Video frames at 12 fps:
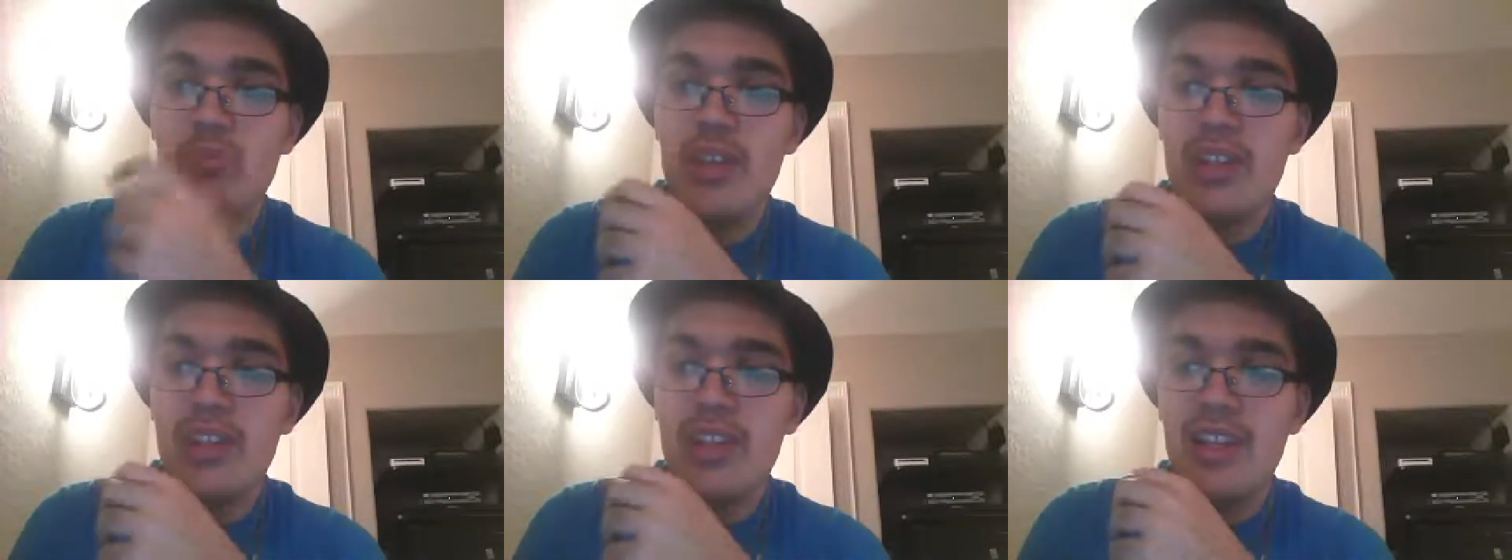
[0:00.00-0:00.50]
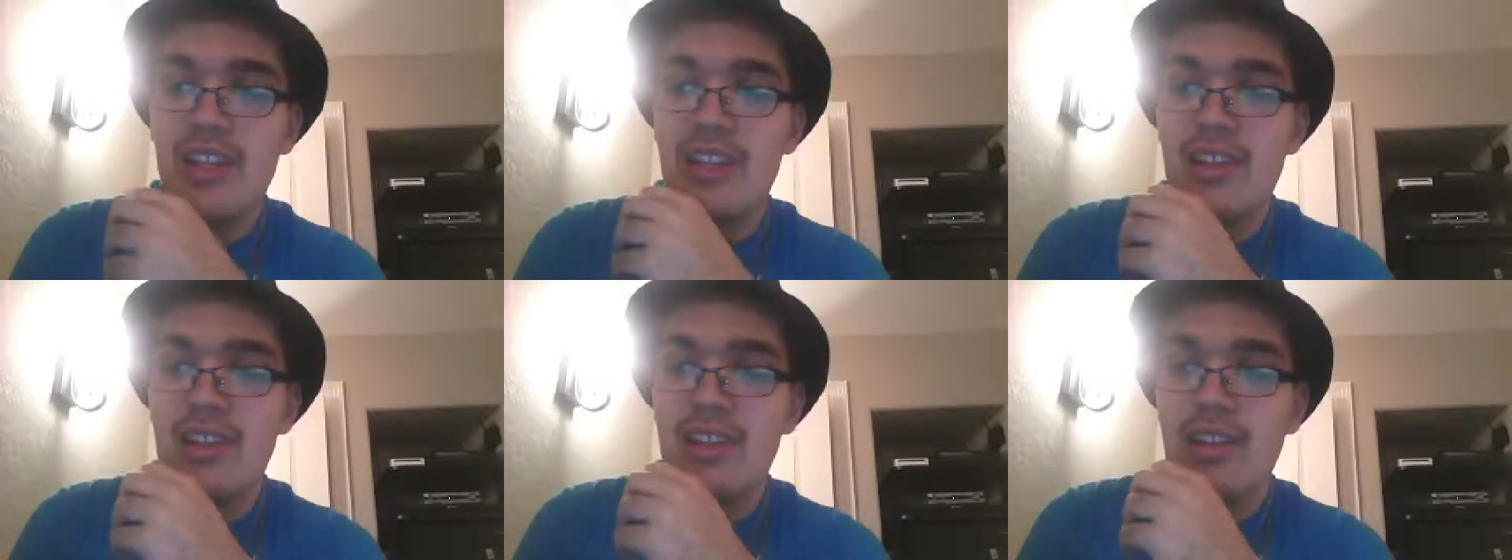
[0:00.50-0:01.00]
ability
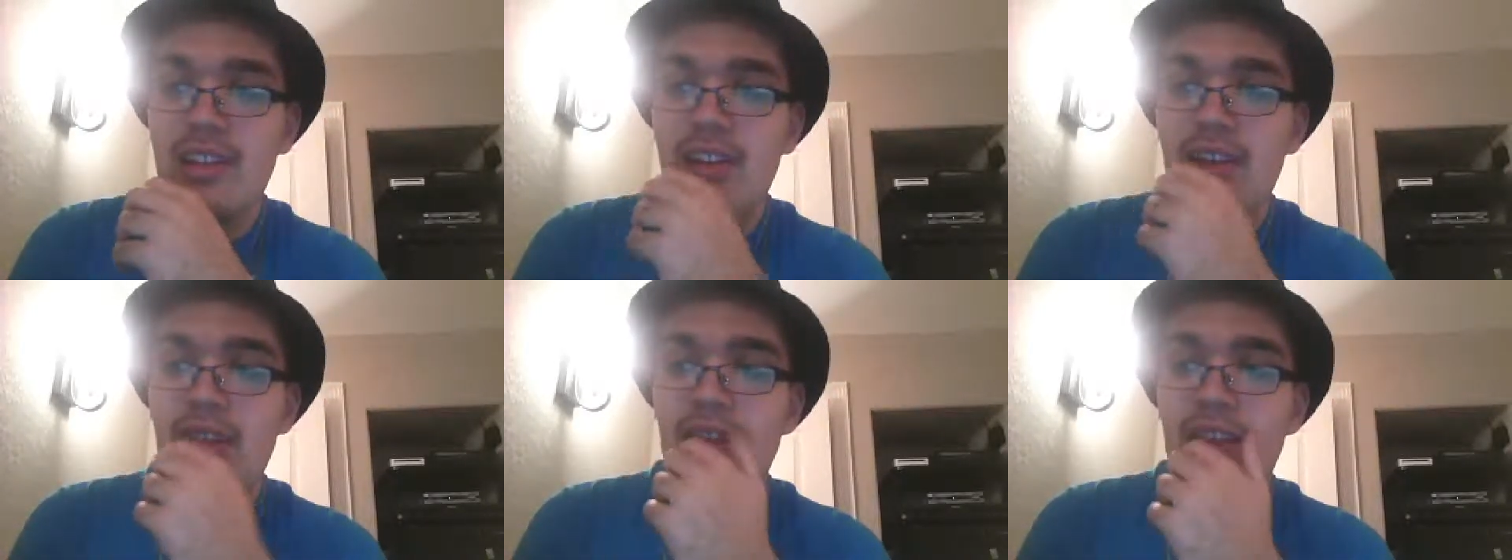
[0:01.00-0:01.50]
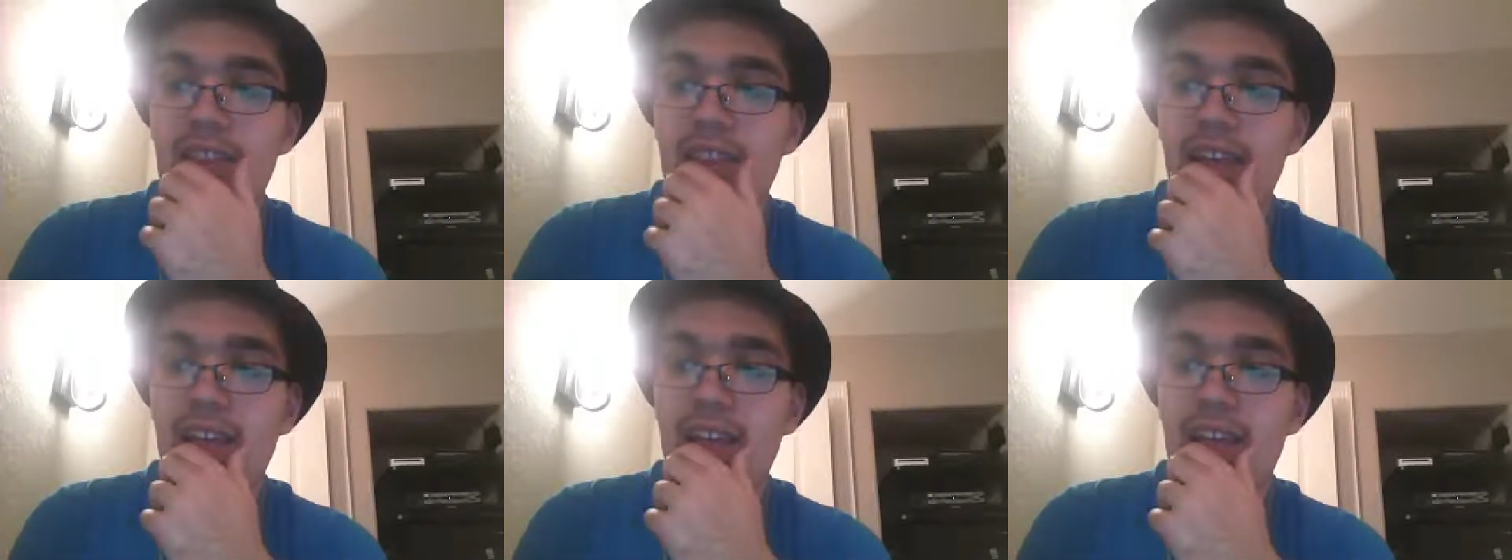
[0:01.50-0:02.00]

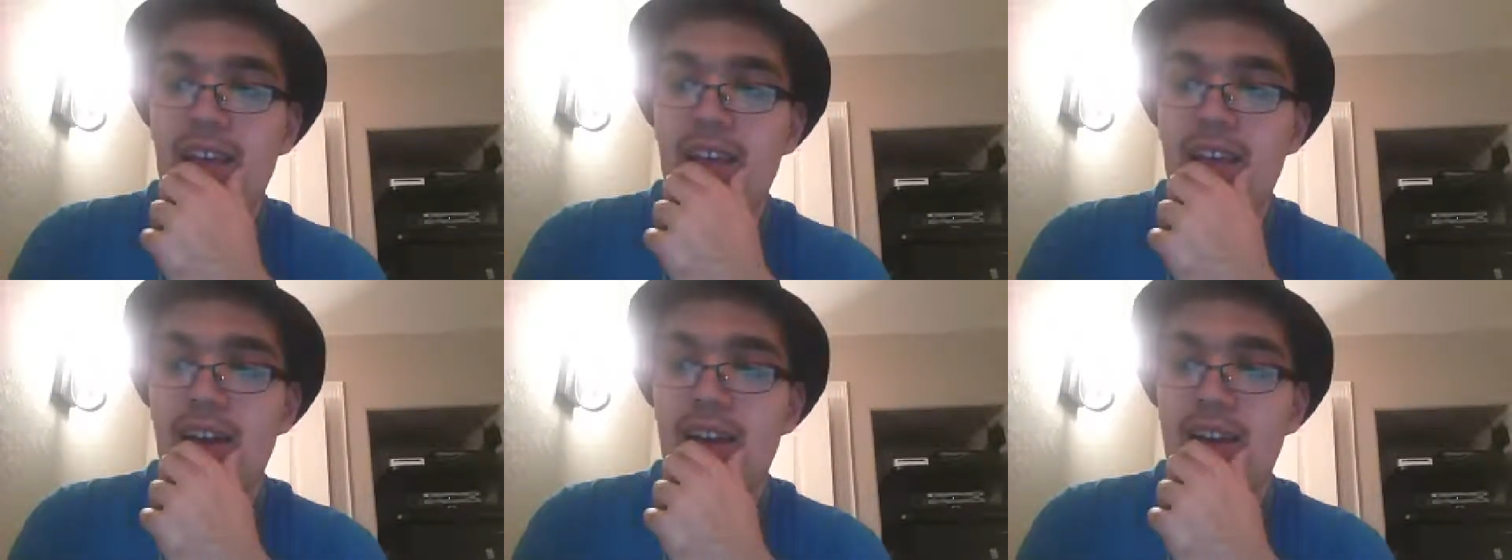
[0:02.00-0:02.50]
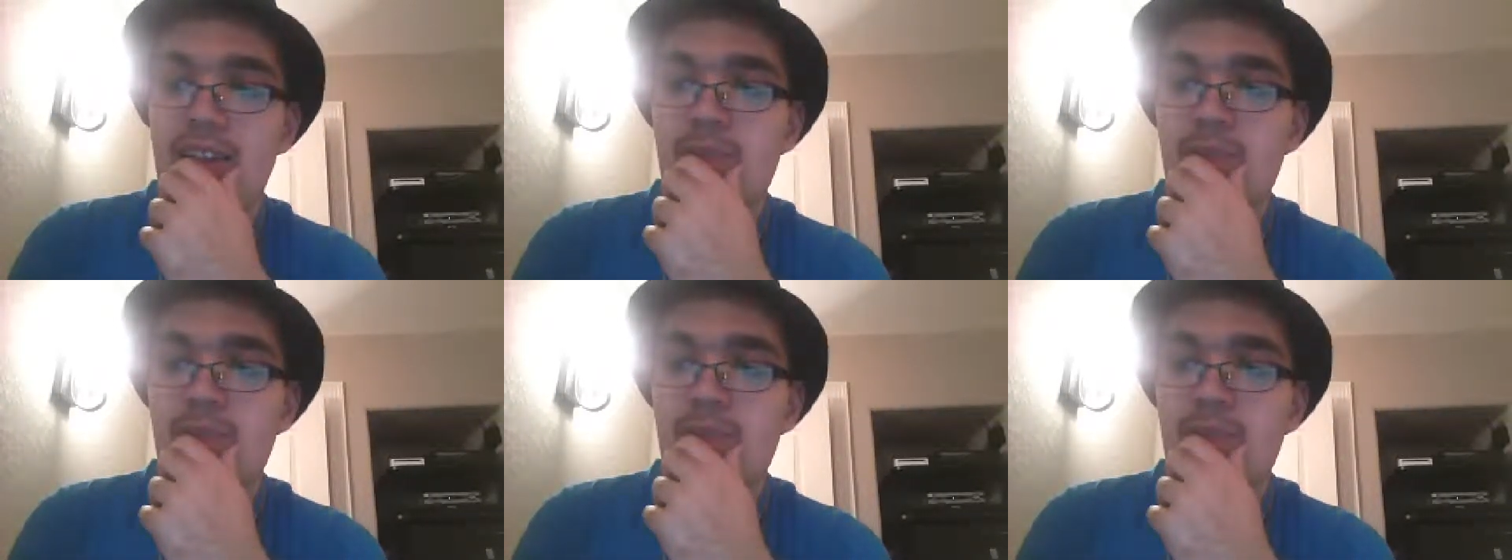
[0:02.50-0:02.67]
that he's